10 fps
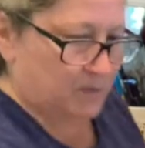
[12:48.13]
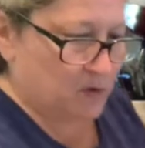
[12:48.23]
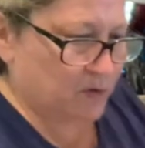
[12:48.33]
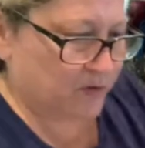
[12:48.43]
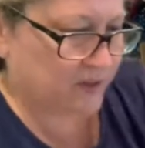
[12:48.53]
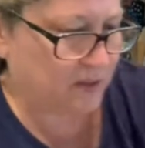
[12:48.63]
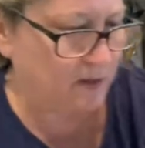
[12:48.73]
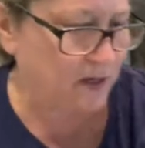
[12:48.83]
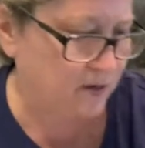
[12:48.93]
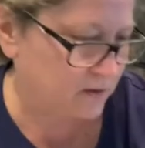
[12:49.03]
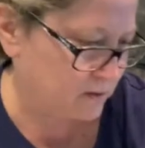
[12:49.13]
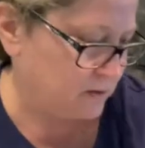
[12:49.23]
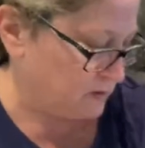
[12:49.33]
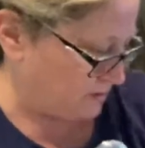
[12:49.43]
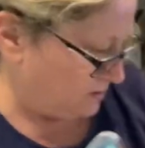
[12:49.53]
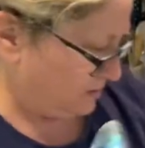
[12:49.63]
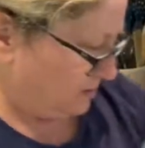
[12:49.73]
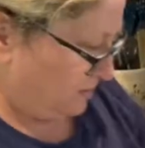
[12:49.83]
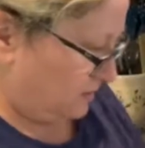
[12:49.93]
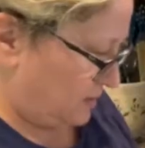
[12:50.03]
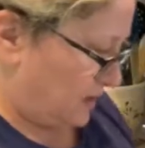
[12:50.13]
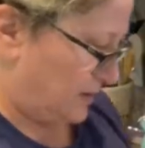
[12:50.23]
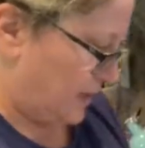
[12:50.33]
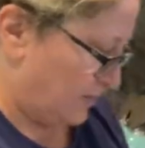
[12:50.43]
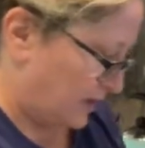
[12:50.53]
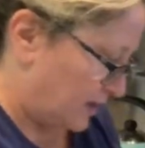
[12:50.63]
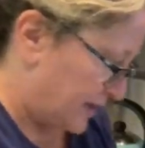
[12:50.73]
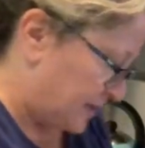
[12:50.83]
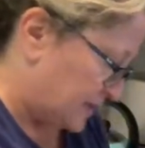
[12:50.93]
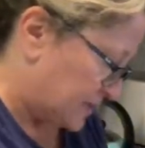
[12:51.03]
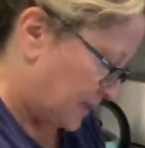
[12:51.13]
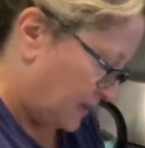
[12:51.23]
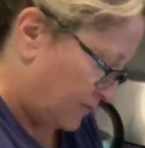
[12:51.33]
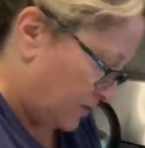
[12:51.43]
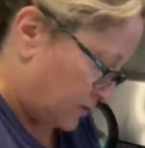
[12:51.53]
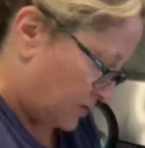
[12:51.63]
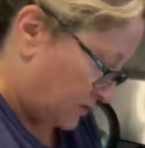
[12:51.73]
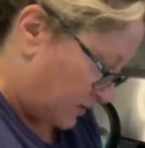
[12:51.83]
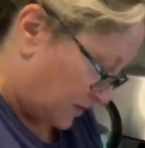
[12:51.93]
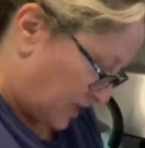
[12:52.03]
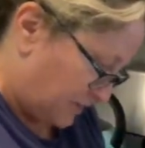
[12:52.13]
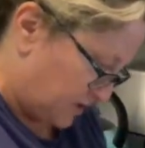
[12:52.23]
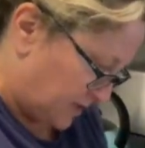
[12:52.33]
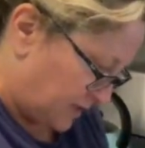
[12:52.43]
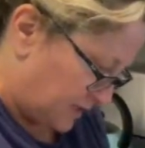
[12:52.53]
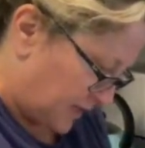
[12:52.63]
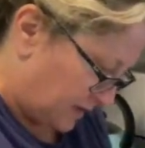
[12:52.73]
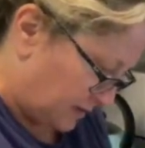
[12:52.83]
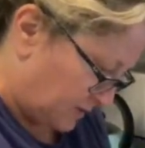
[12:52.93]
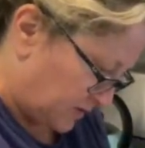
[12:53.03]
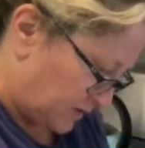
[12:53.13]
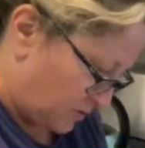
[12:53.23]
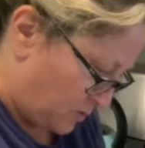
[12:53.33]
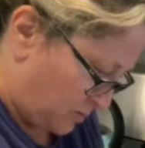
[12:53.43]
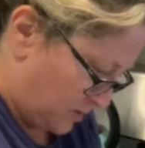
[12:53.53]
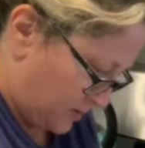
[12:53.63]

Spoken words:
noodles in there. I think I'm gonna like it because I love those noodles. I'm just gonna take a little scoop